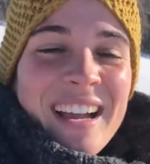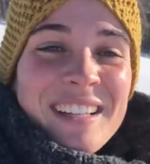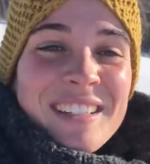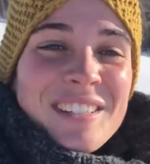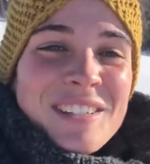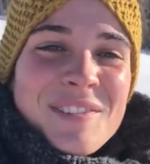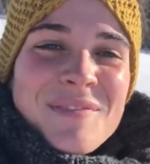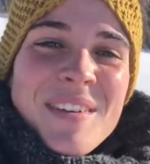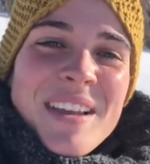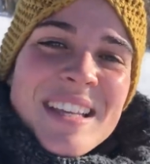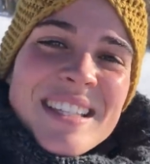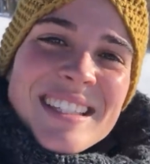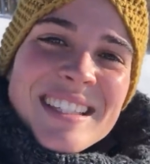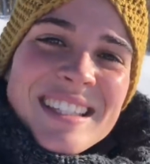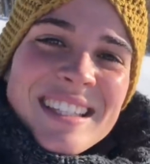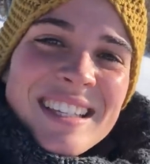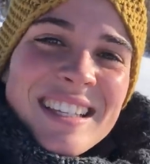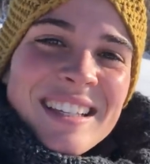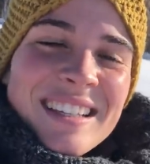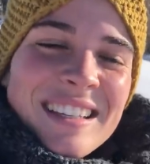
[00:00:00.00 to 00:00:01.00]
I do miss
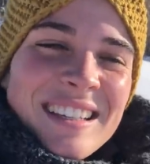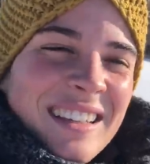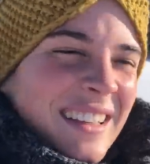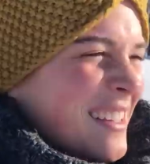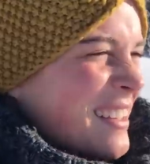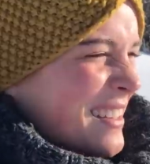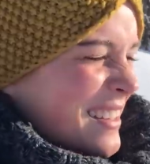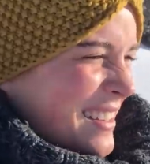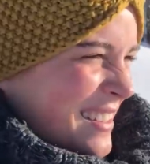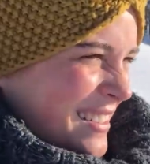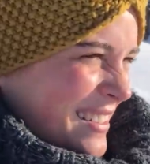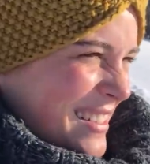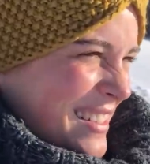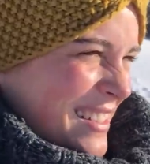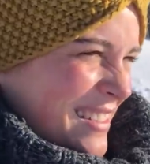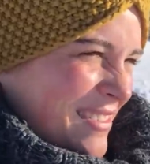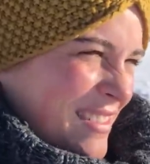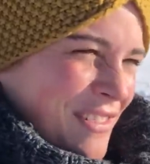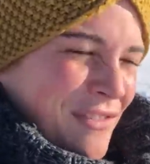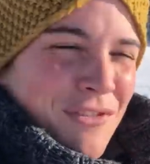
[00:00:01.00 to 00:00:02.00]

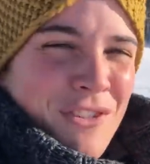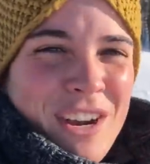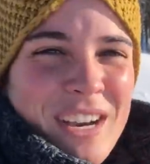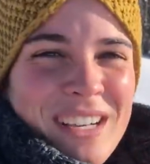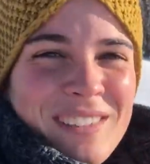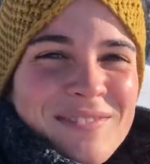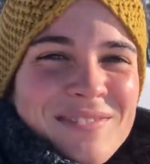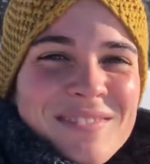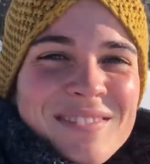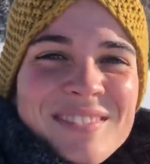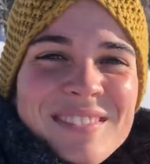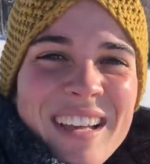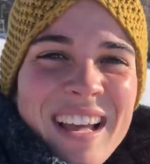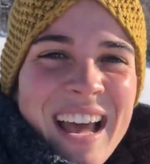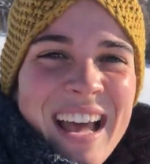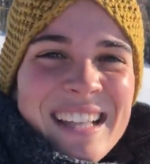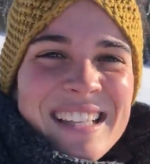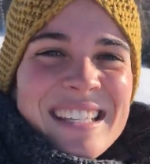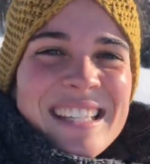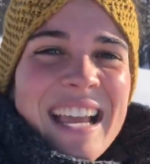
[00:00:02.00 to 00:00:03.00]
freedom
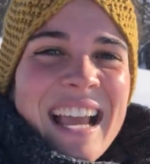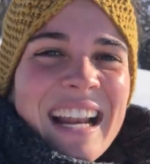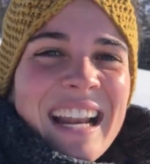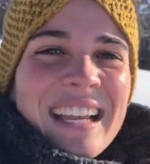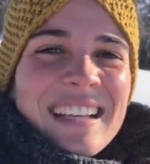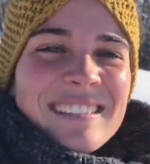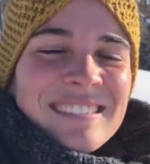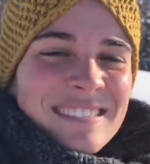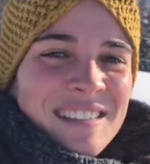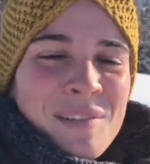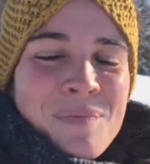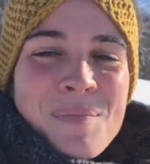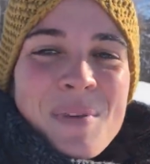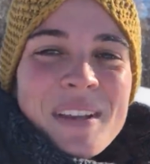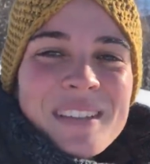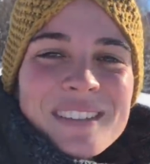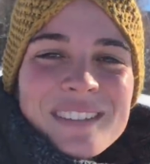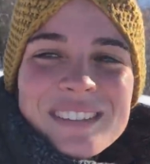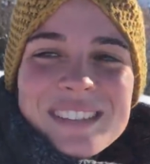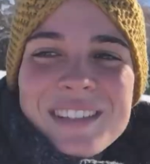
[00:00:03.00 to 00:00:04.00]
and sailing and
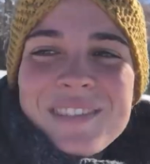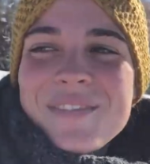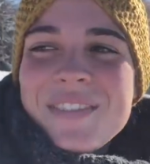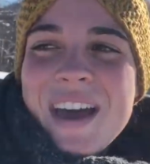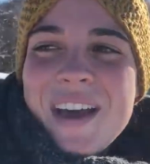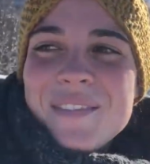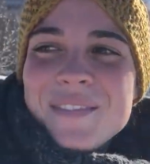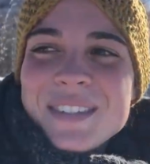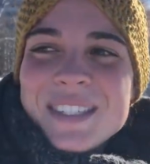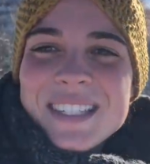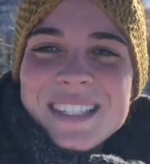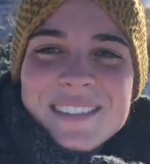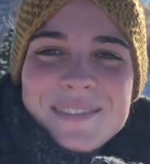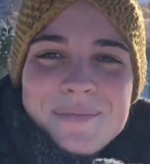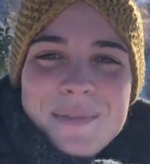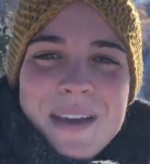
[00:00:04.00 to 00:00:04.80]
Peter sometimes.